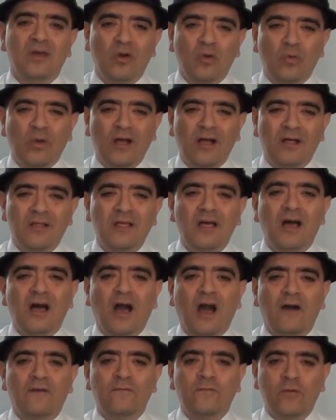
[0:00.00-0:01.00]
Well,
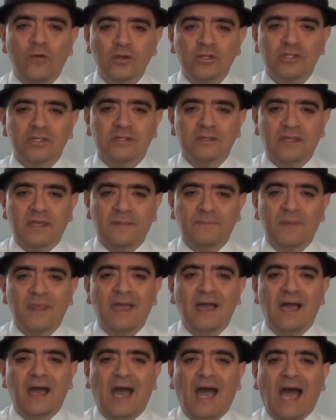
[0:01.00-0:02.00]
unfortunately,
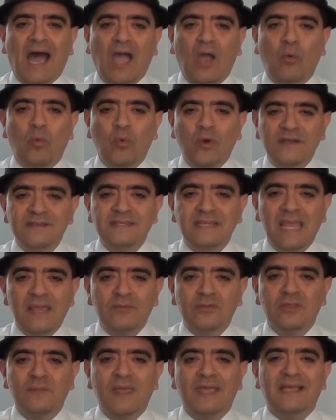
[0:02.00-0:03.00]
I wasn't
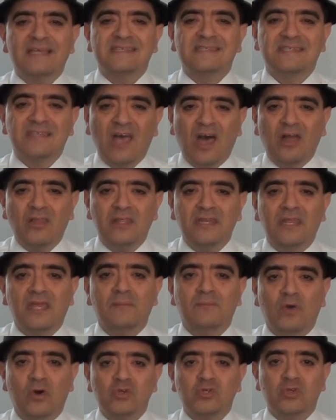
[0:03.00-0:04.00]
able to make a solid
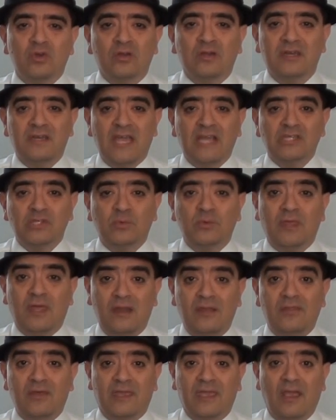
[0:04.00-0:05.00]
emotional connection with
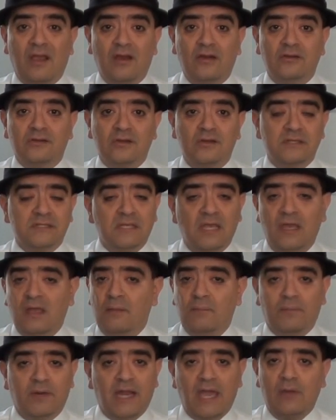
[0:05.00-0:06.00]
any of the characters,
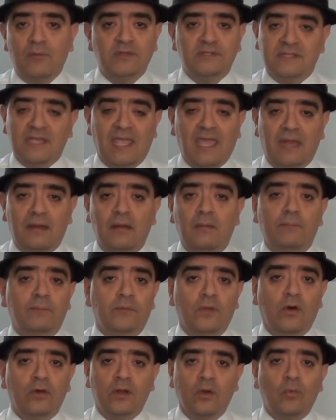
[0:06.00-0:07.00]
but I was again
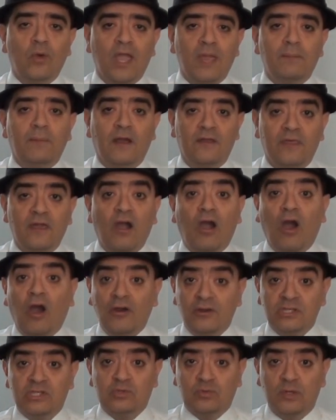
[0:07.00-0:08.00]
blown away by the
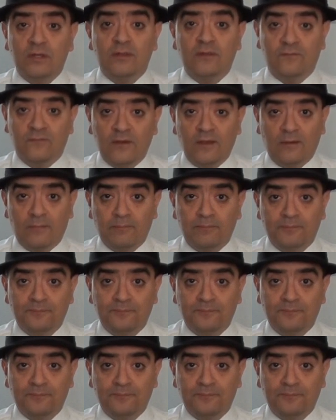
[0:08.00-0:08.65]
artistry of the film.